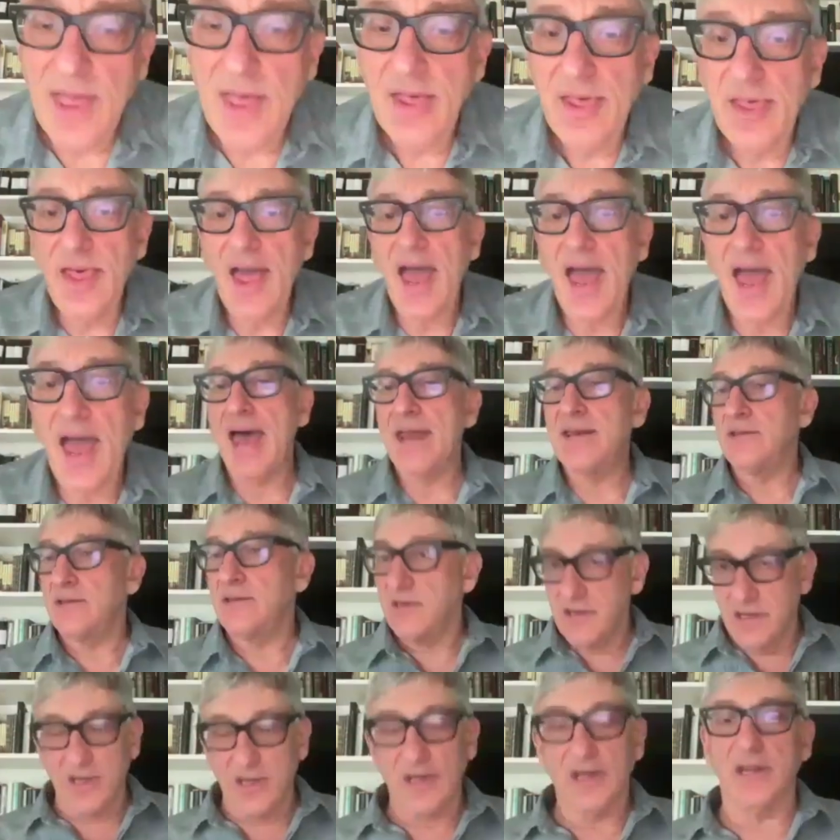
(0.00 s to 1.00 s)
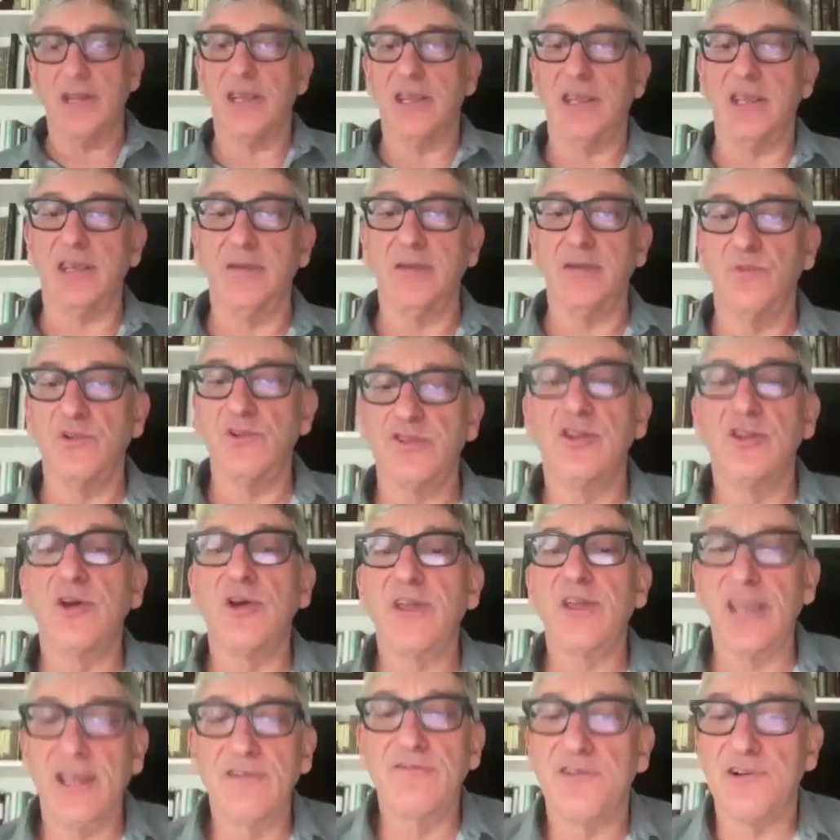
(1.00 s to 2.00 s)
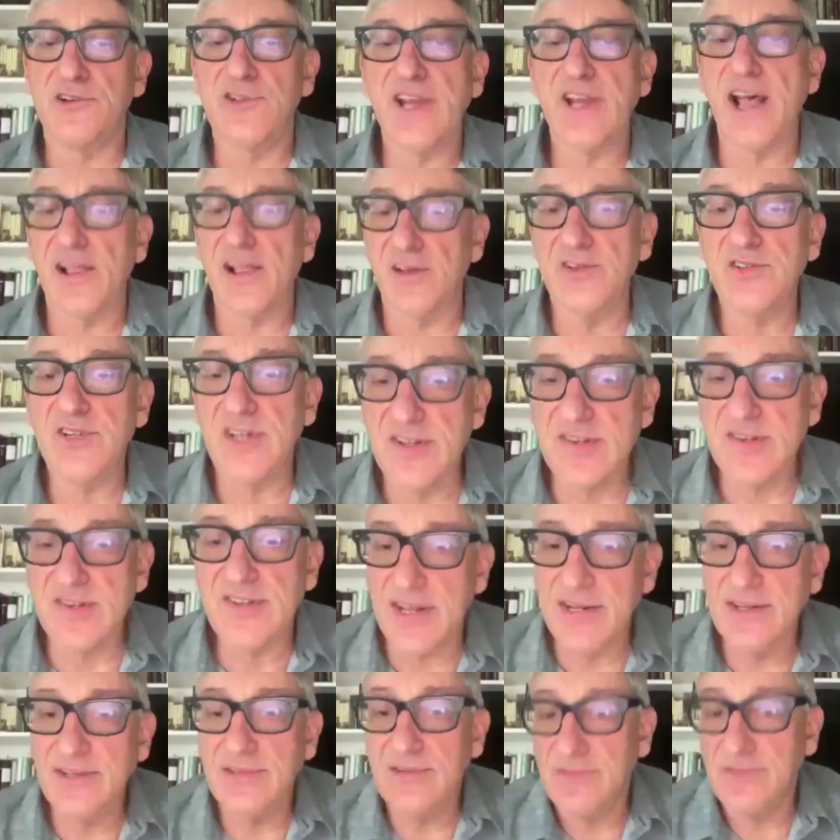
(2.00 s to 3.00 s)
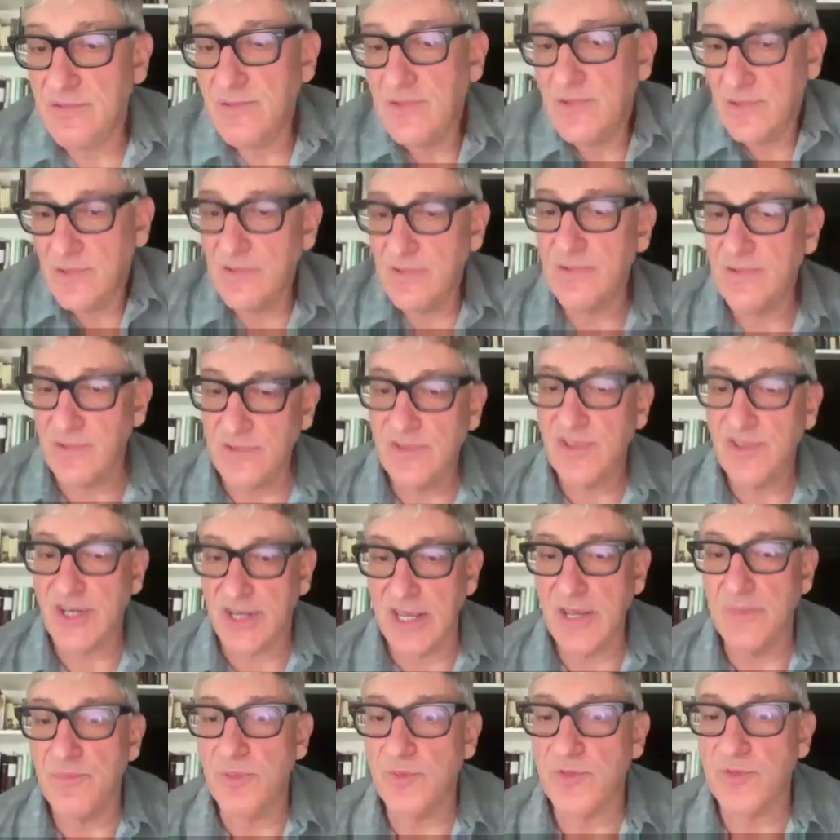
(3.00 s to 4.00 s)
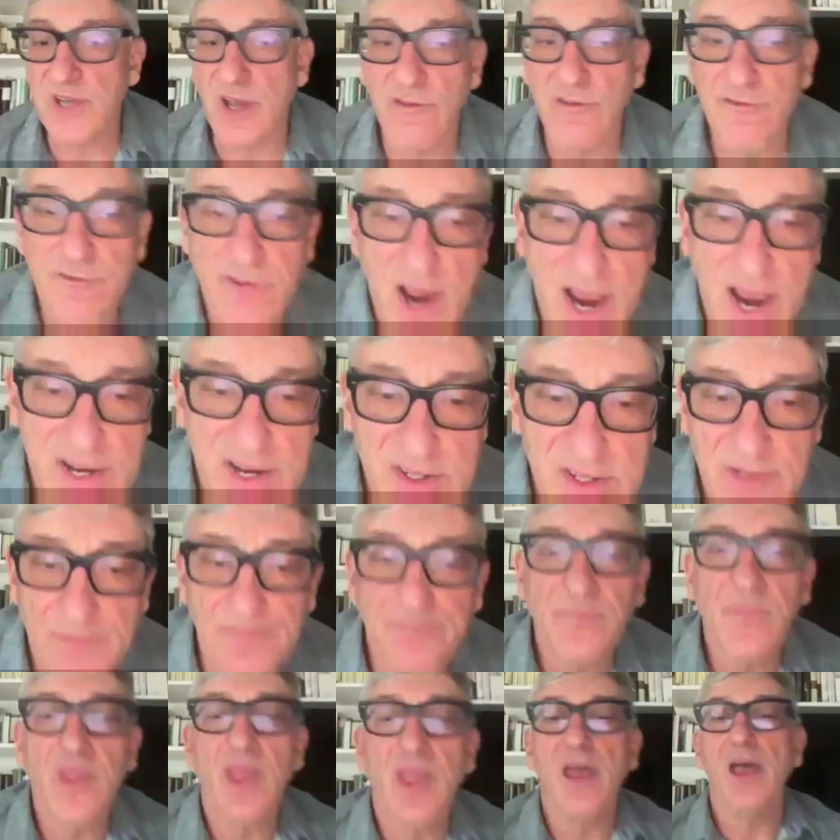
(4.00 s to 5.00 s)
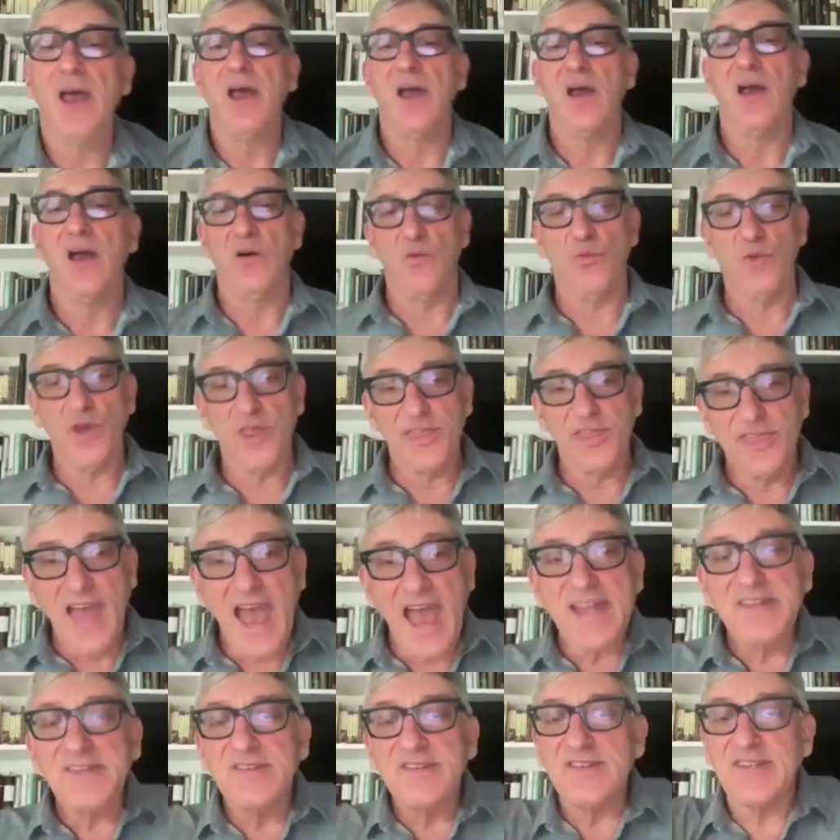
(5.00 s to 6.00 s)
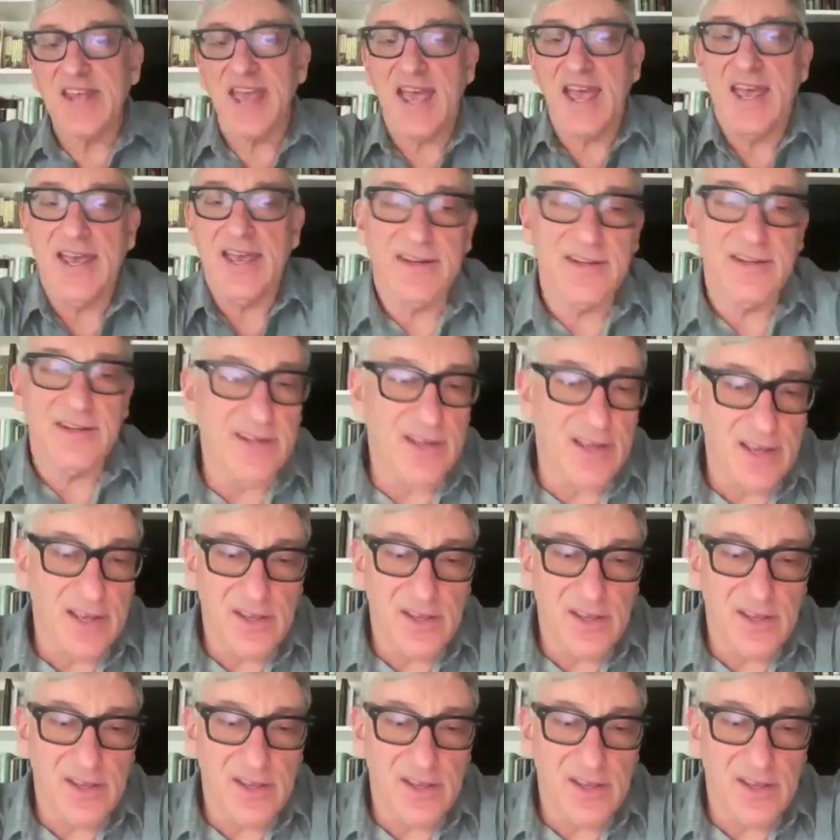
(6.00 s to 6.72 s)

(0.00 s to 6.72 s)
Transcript: that he was looking for challenges and to keep himself fresh. With that said,